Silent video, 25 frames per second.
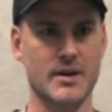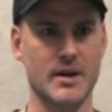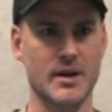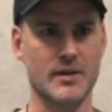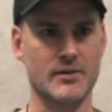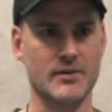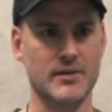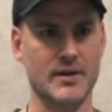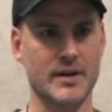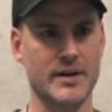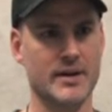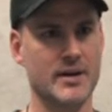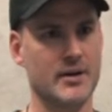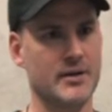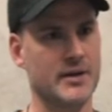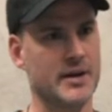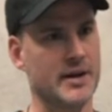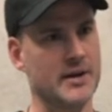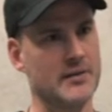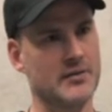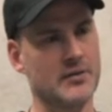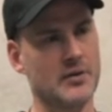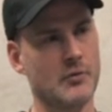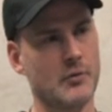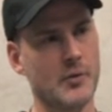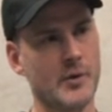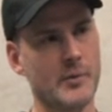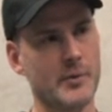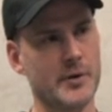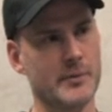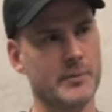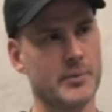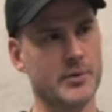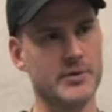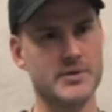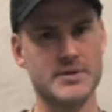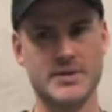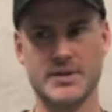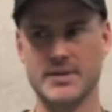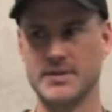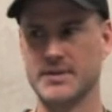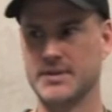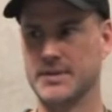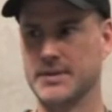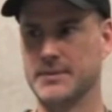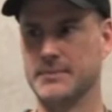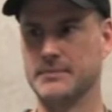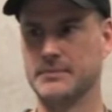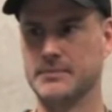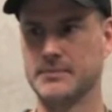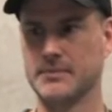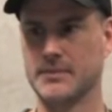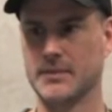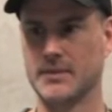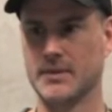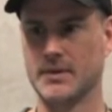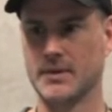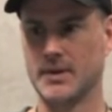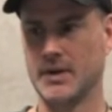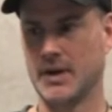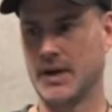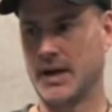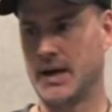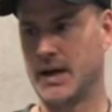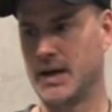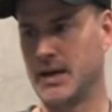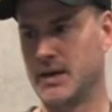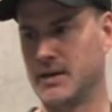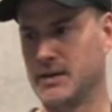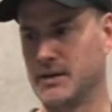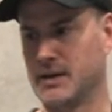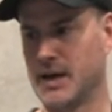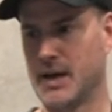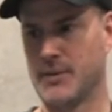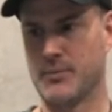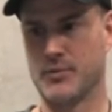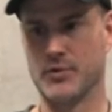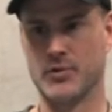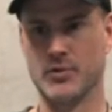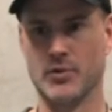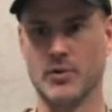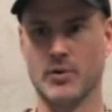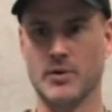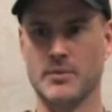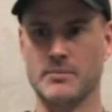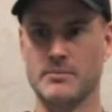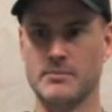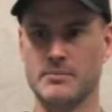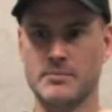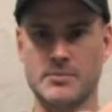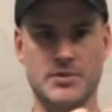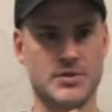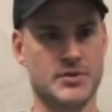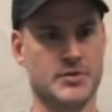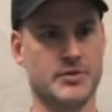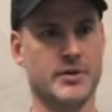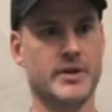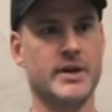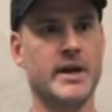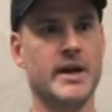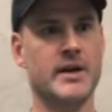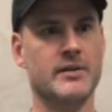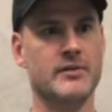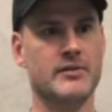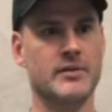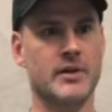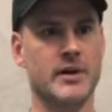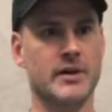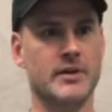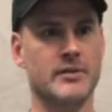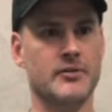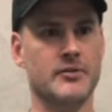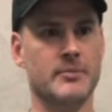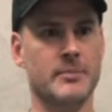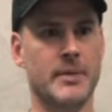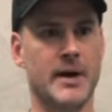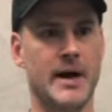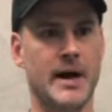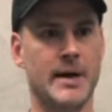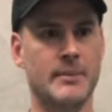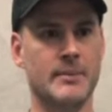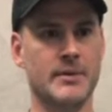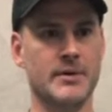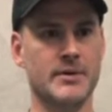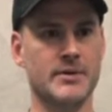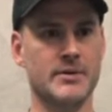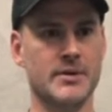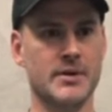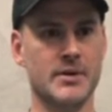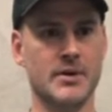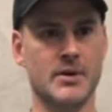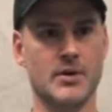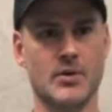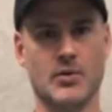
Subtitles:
It's like, okay, so if we want to put Tintin in Labrador Street outside his apartment,